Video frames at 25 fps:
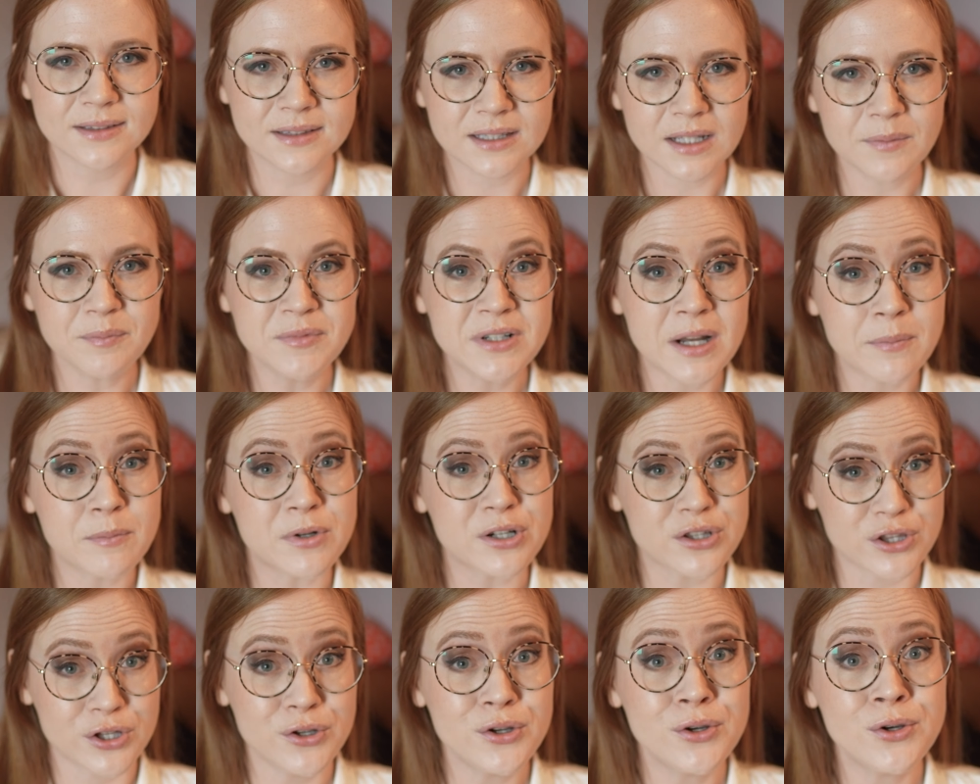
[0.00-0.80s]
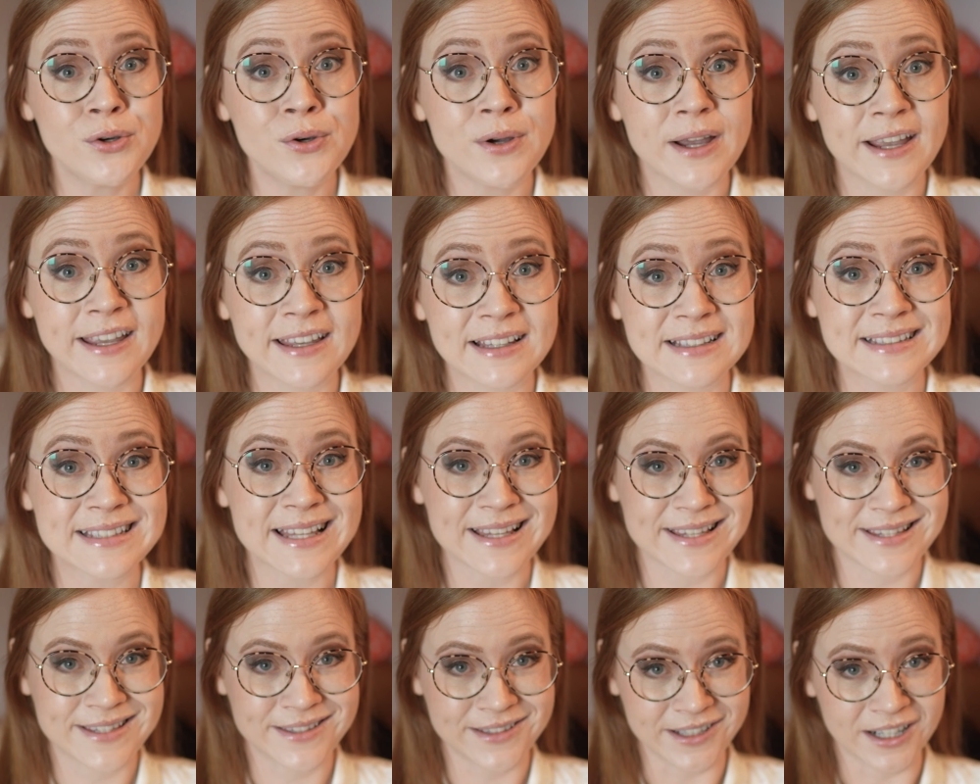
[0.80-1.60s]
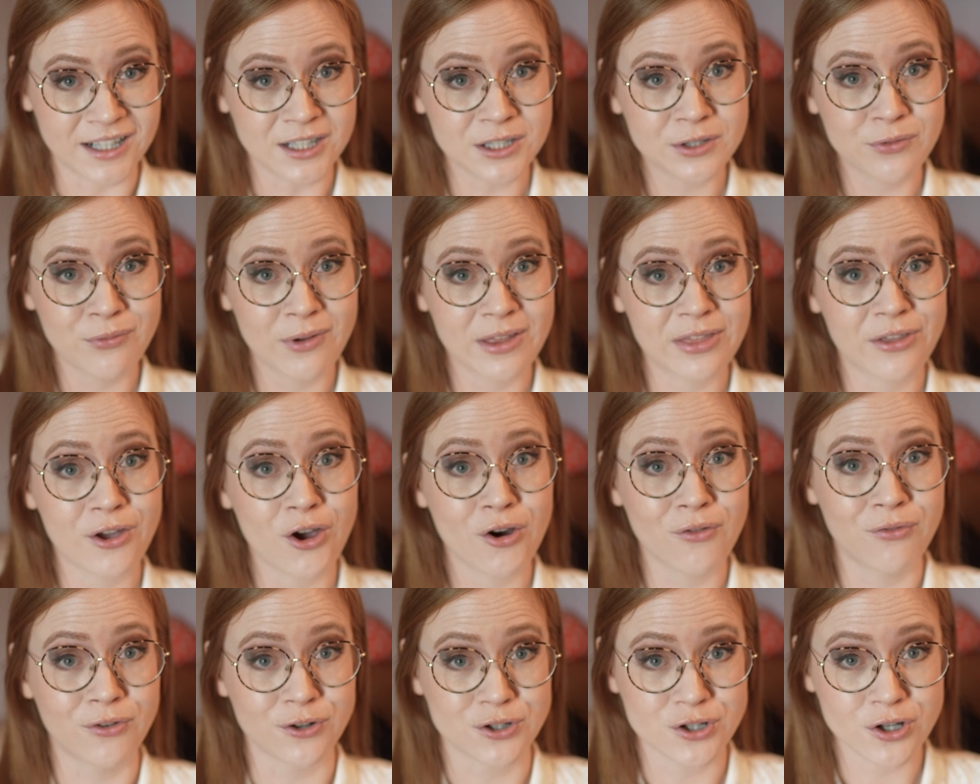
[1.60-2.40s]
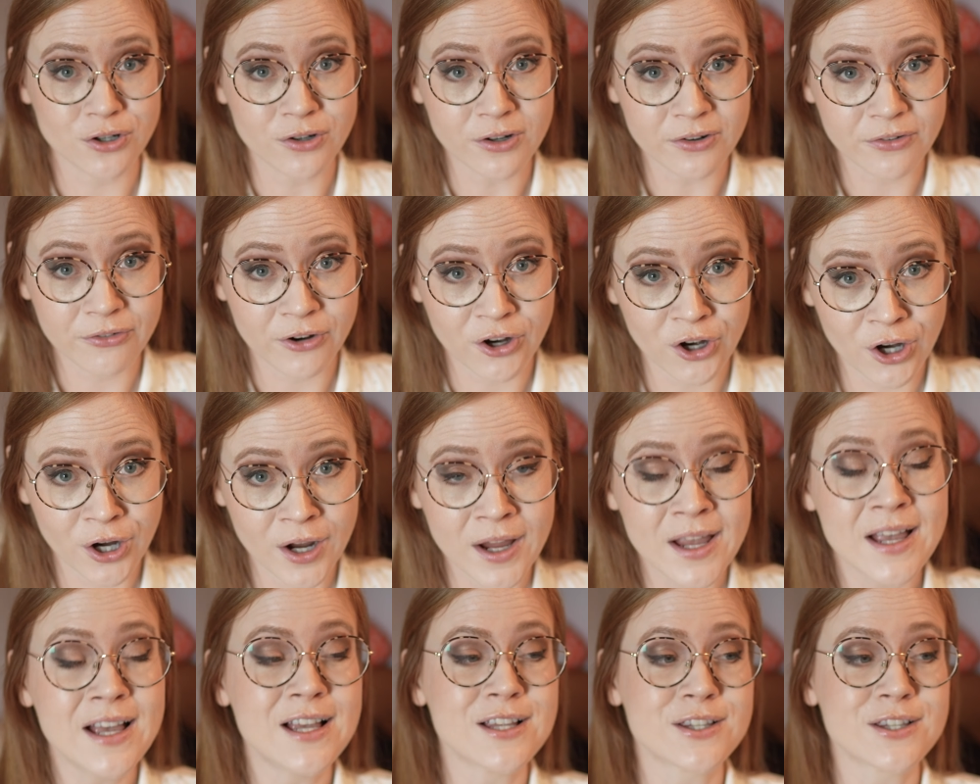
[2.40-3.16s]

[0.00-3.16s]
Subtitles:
Tip number 2 is start with your photographer.